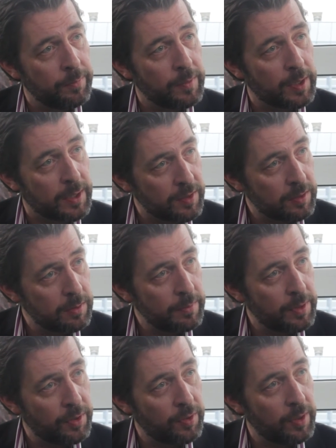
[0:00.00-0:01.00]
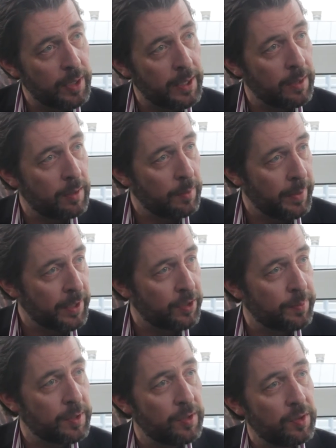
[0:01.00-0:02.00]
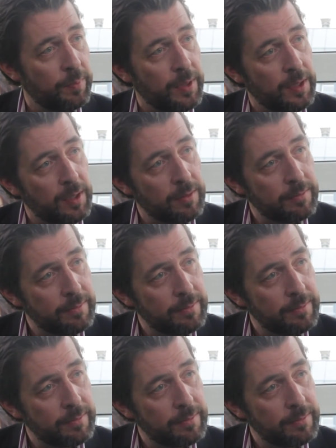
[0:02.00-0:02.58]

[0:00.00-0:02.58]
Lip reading: the customers and the banks participating.